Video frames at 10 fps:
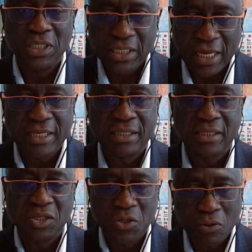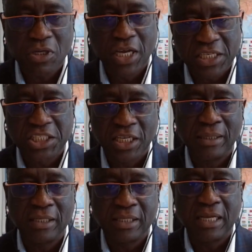Yes, you can
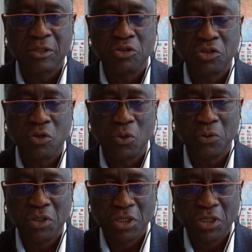change the status quo.